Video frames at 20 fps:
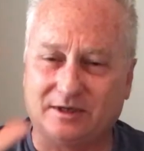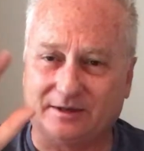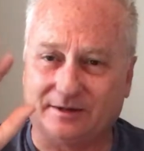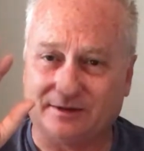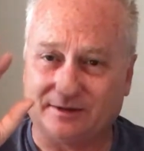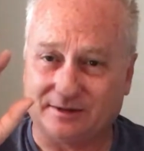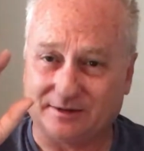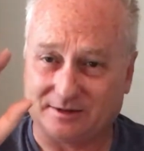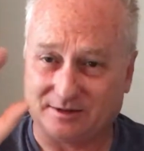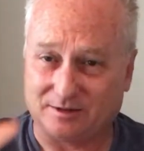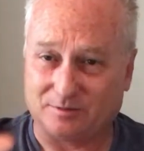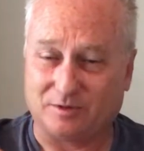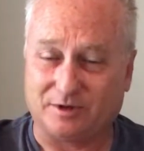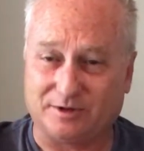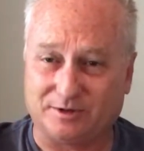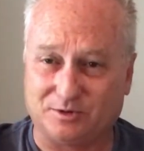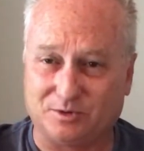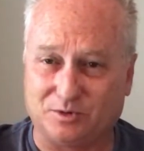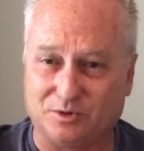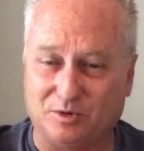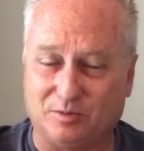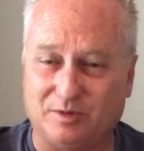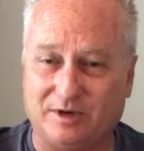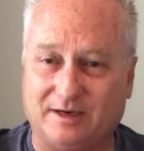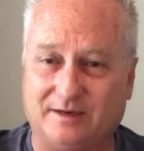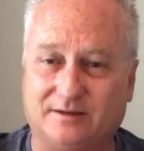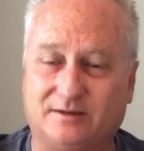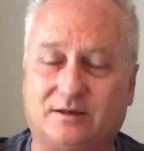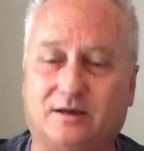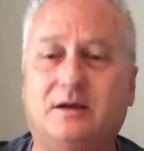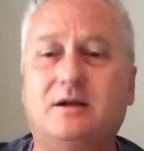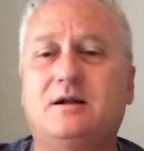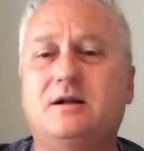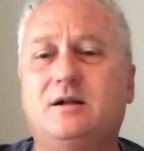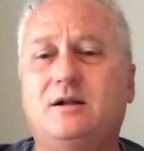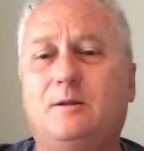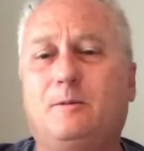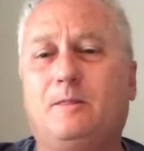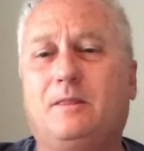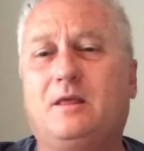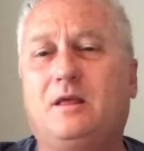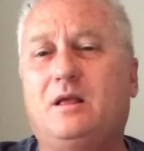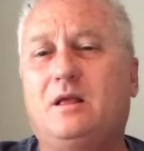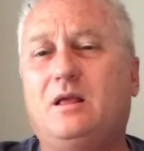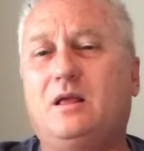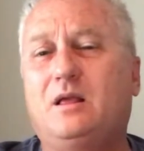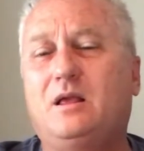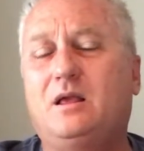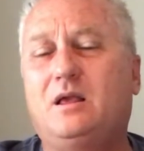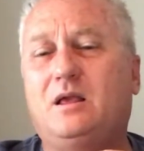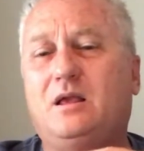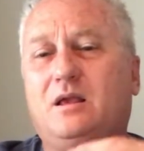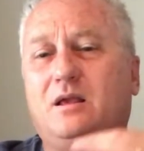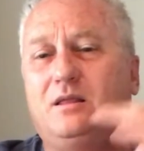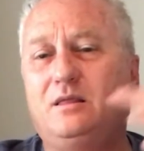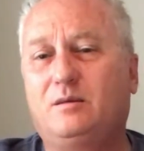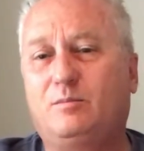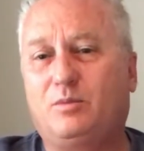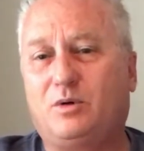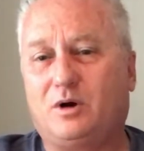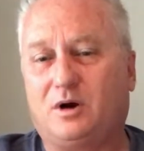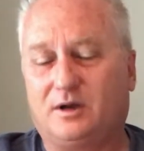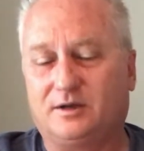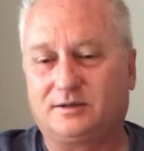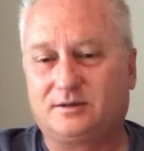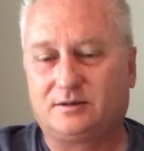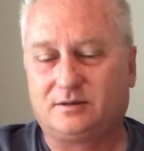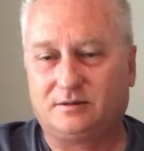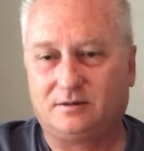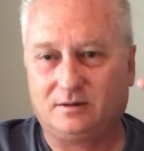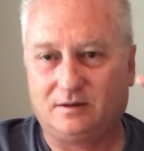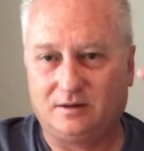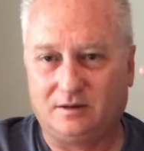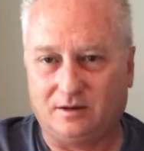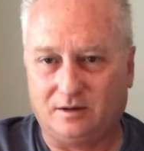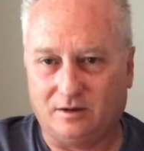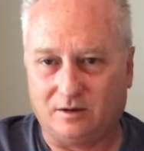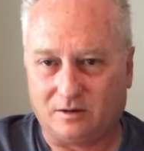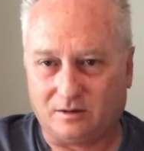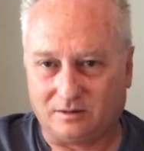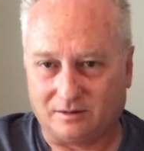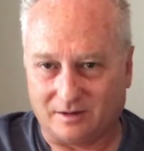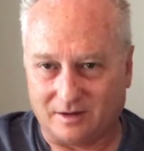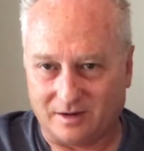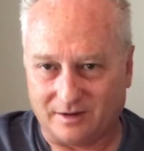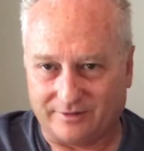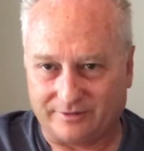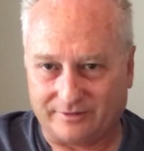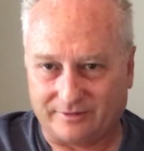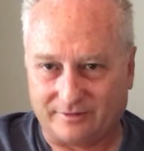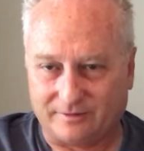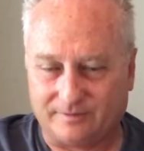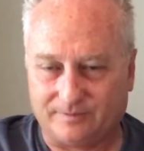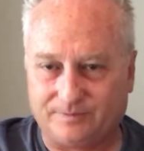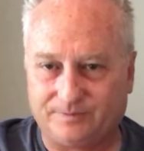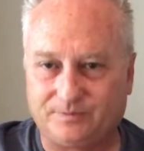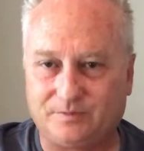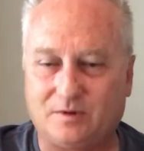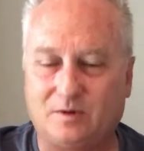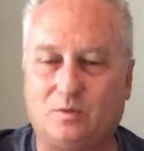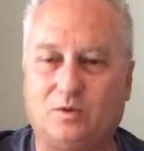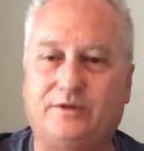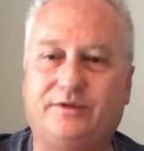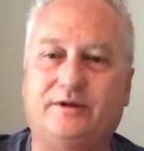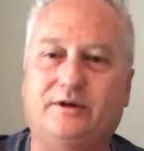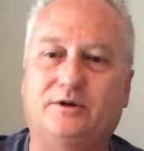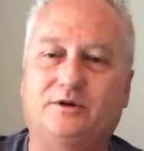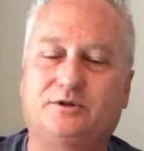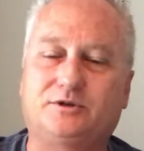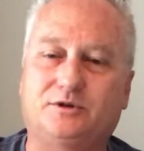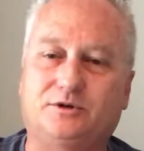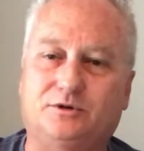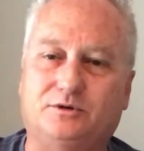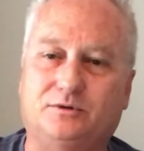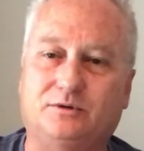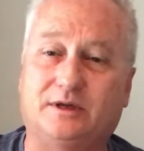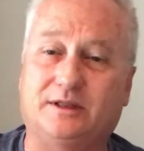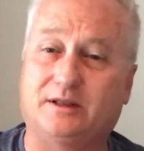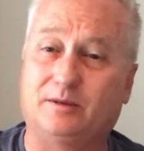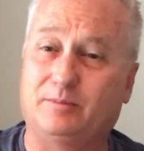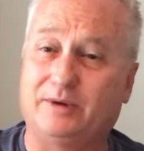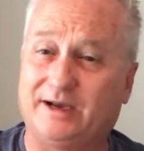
and this is what it's all about. So in the past, in the old days, what they used to do, and the